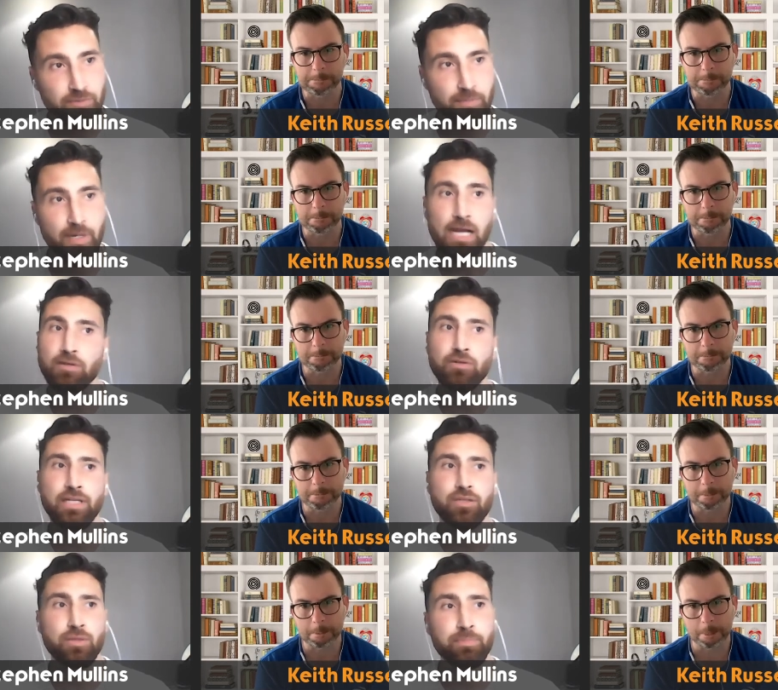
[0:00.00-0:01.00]
Speaker 1: and my partner
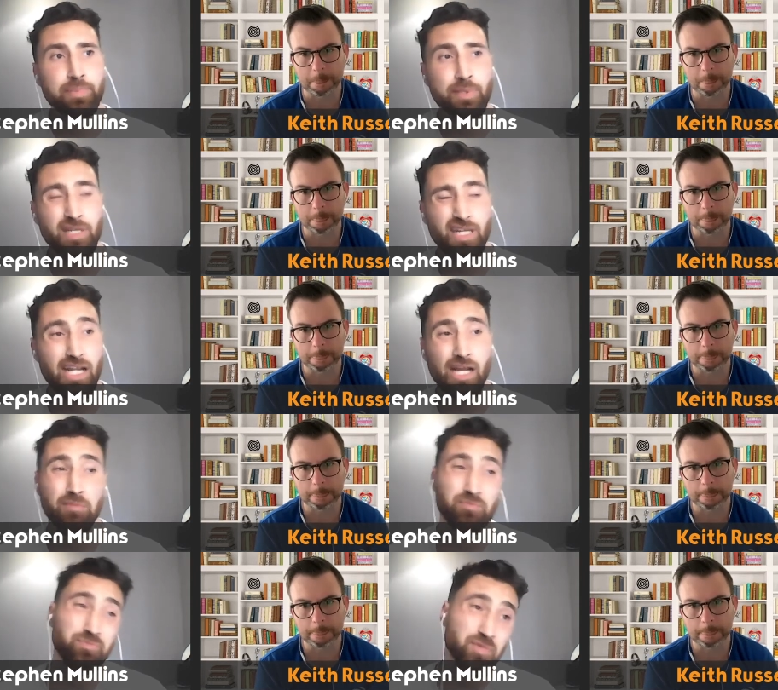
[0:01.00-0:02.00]
get up.
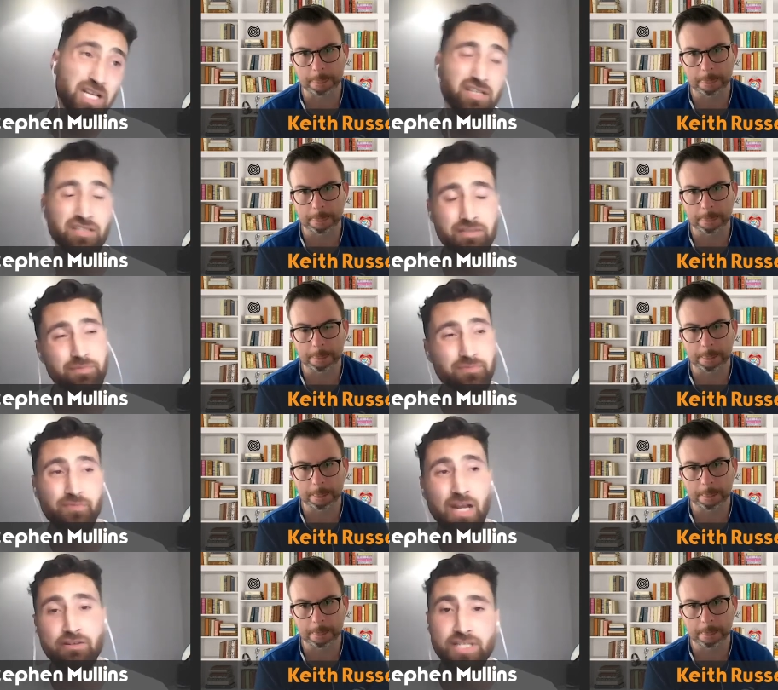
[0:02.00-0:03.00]
Um, it
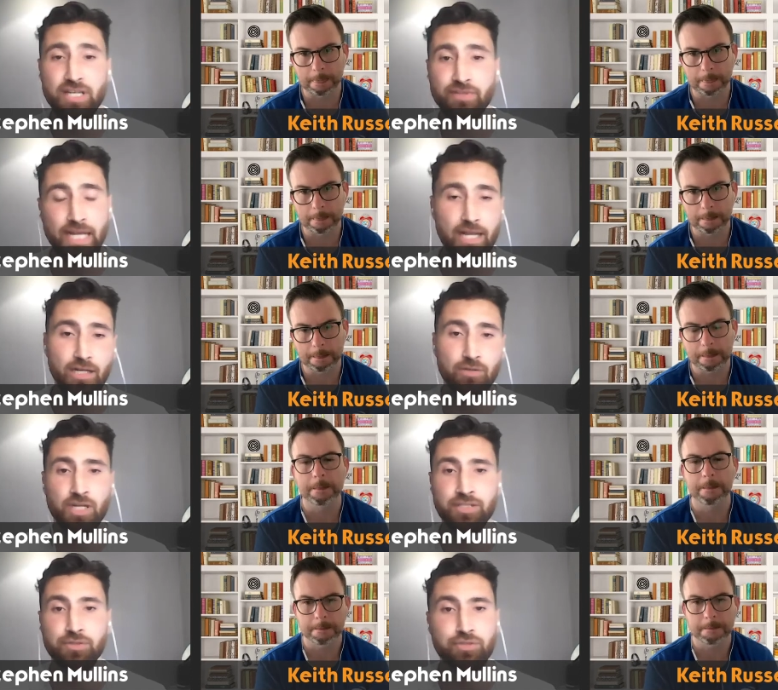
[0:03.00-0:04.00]
varies every day. Like we're
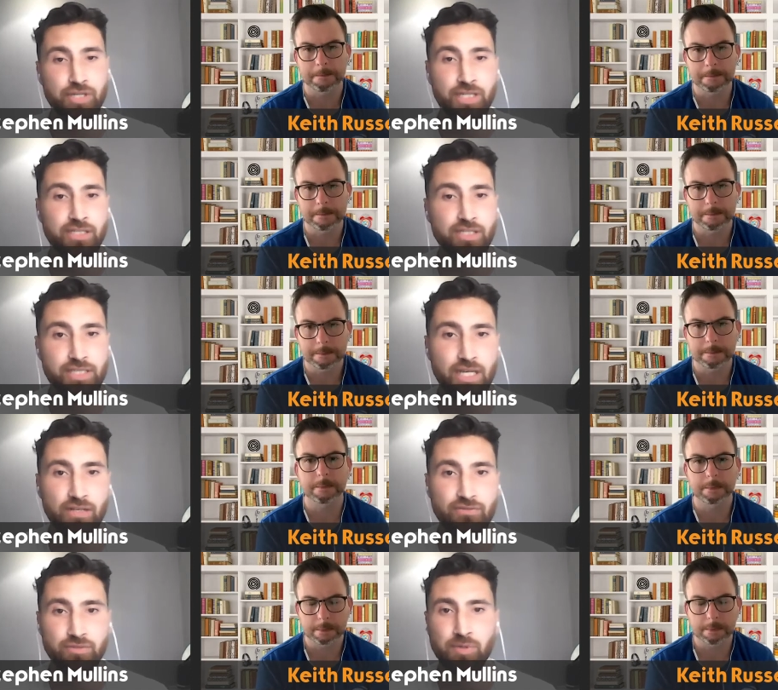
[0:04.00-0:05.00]
not too strict on
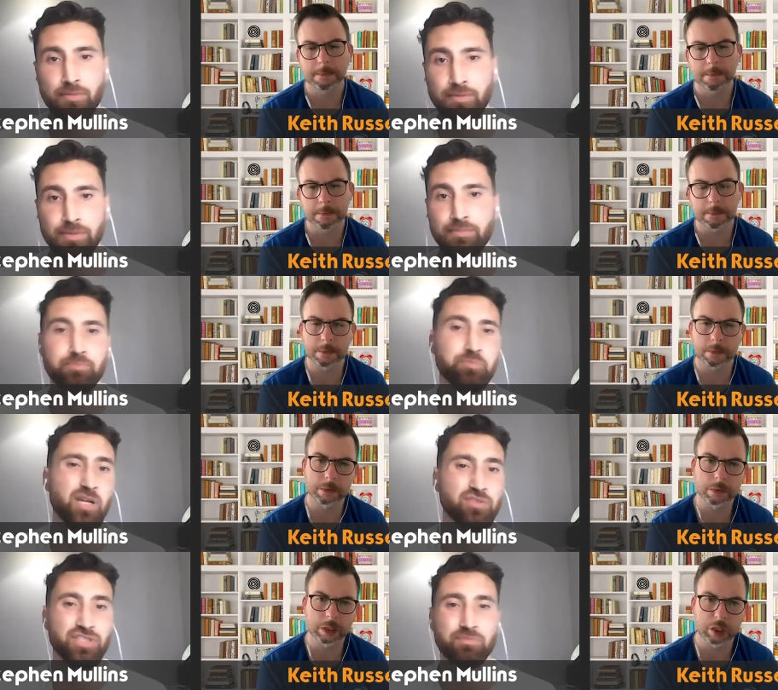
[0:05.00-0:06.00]
ourselves. Probably mm.
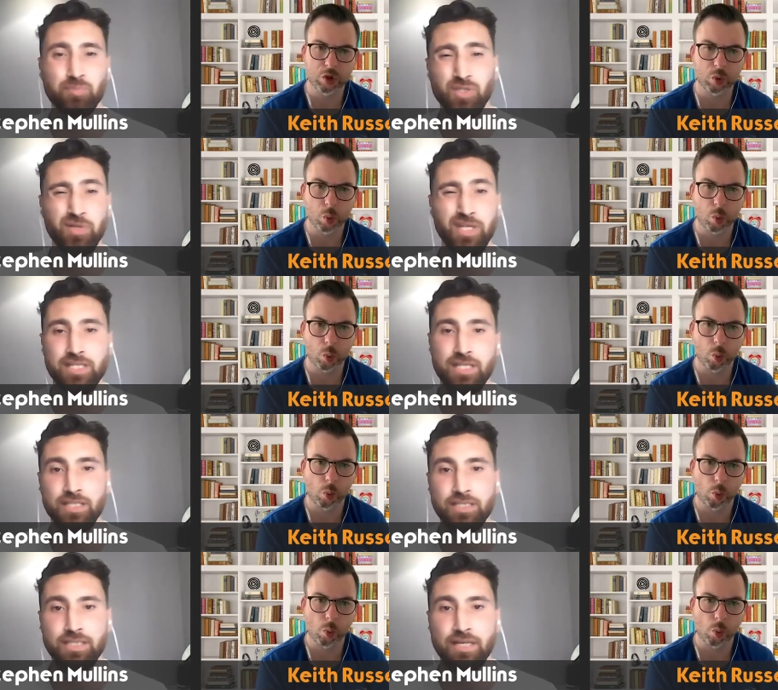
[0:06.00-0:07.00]
about between six
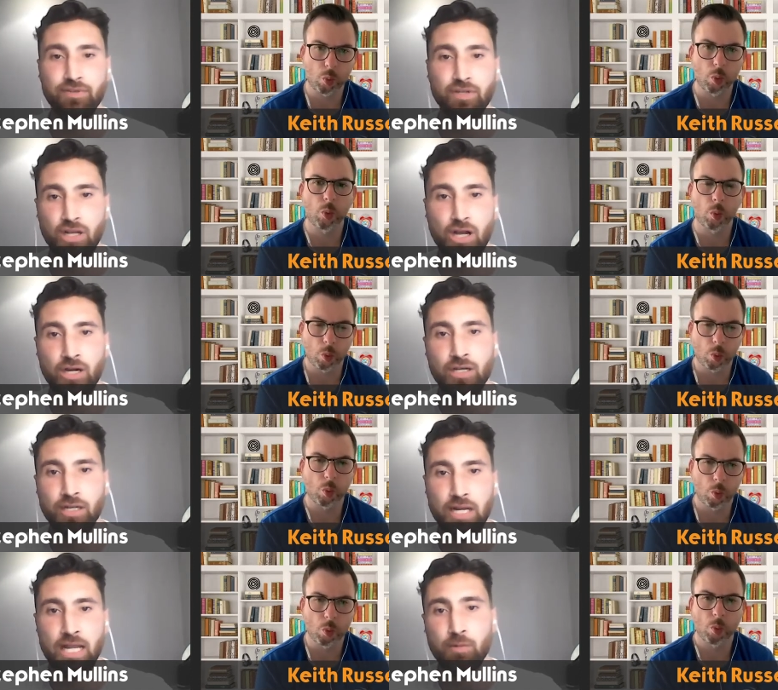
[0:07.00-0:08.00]
and seven o'clock.
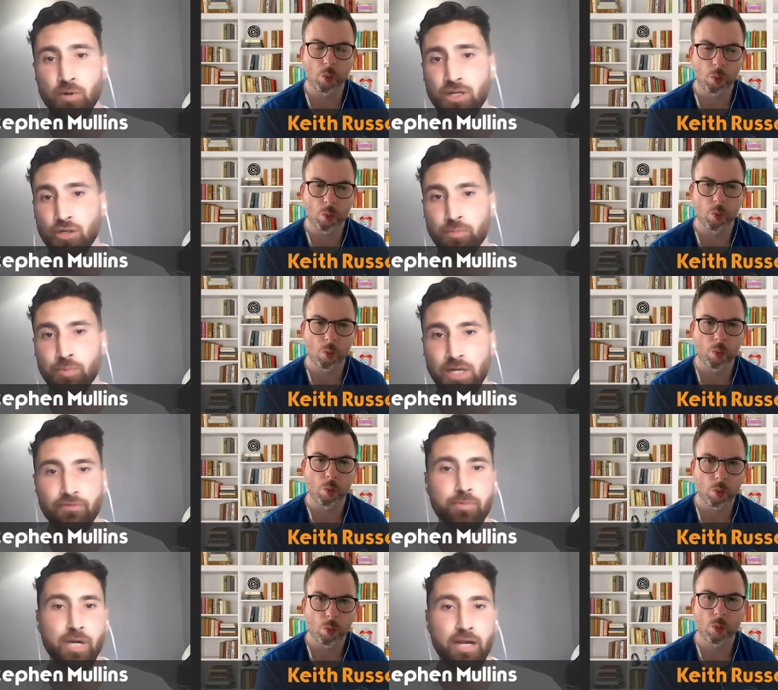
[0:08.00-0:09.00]
Uh, we'll get up. We'll have
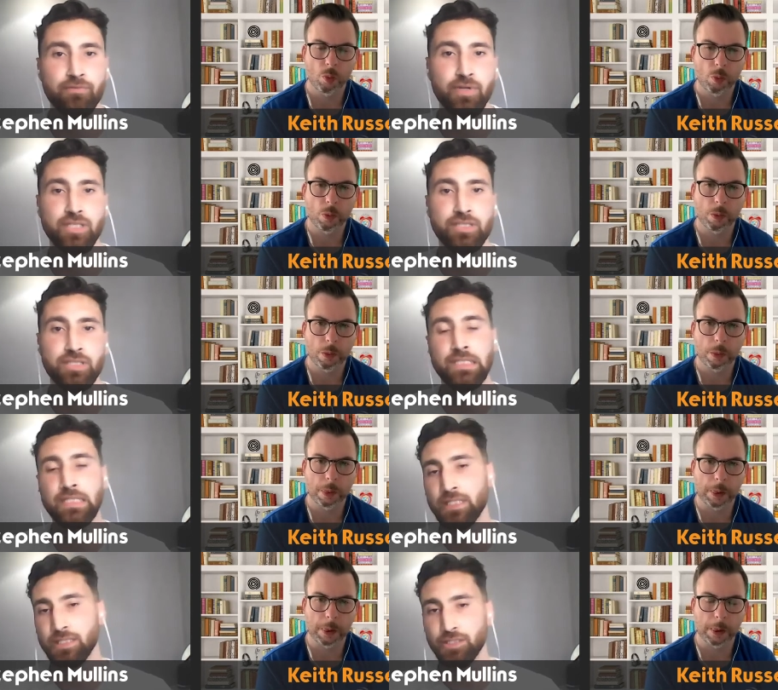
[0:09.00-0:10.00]
our breakfast,
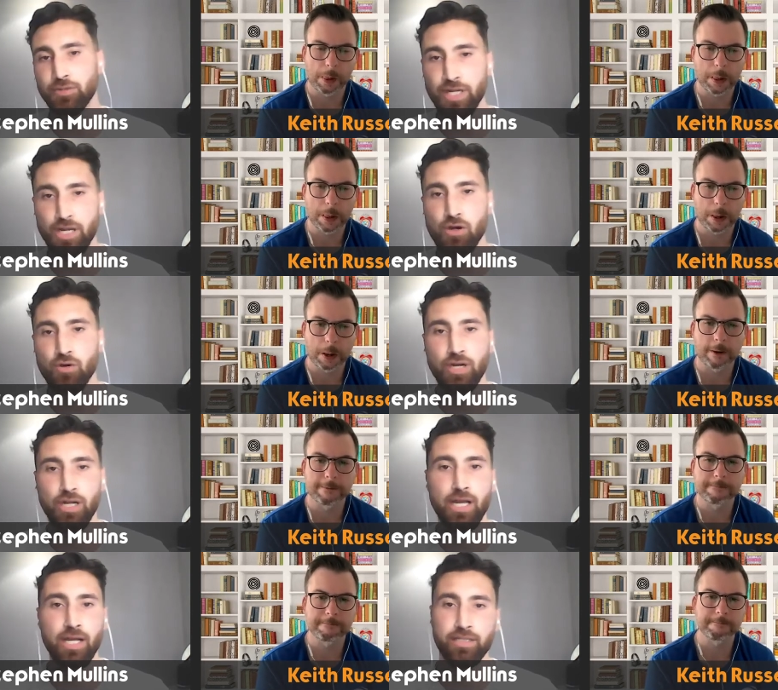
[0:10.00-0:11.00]
do our
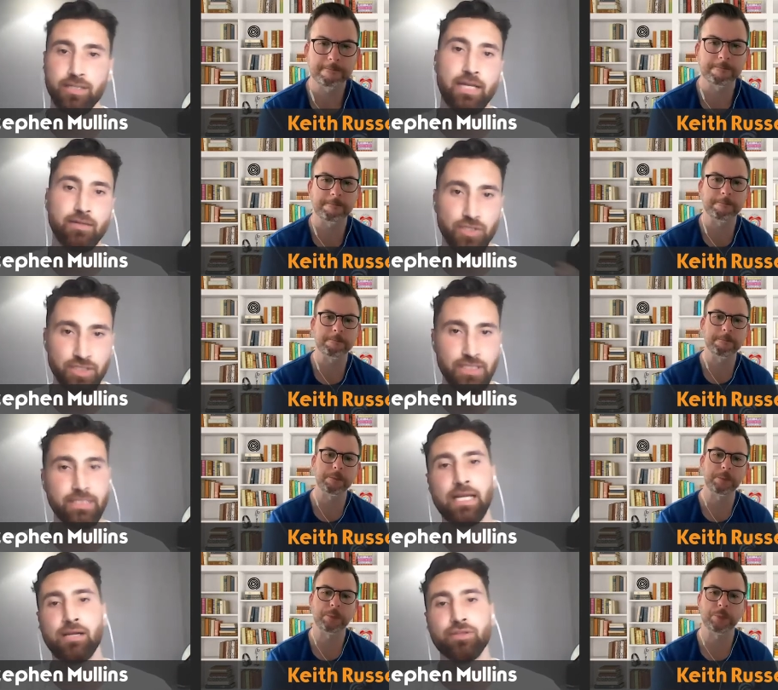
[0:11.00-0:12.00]
yoga, then we'll sit
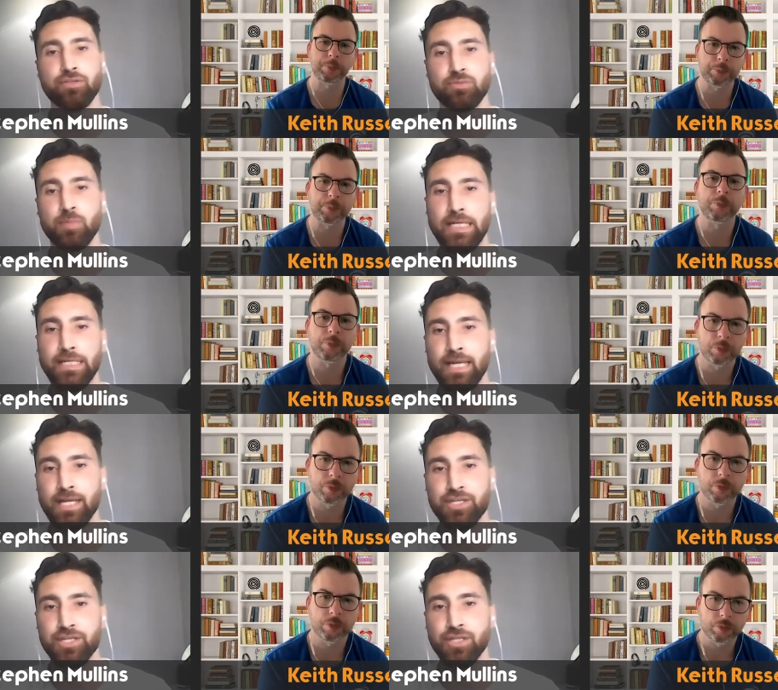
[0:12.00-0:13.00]
down, do some
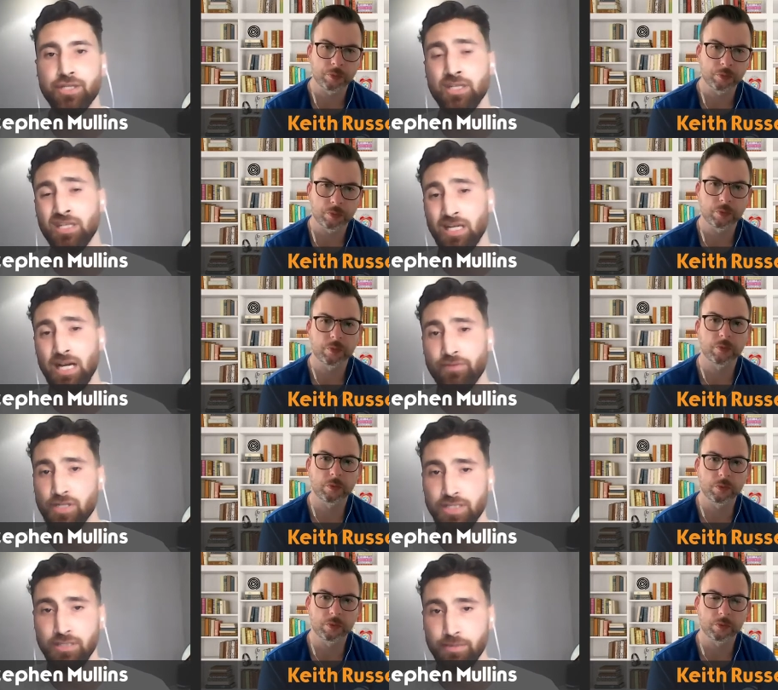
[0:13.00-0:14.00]
meditation, have our
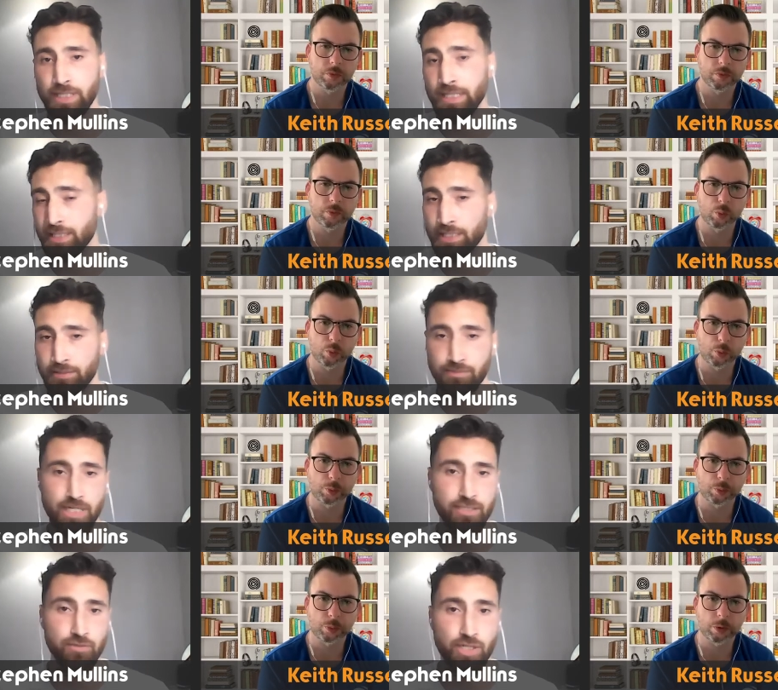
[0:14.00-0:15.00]
CBD, and then
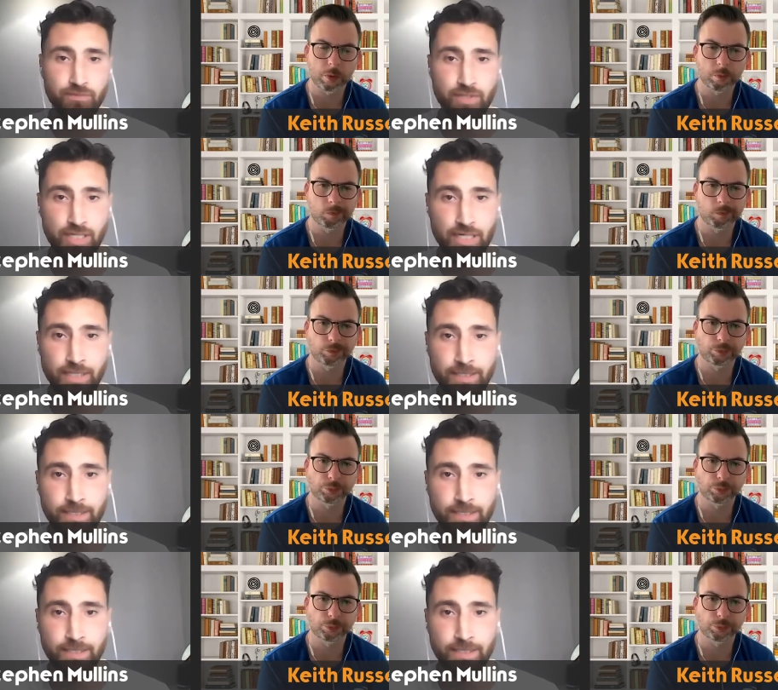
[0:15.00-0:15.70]
get to work for the day.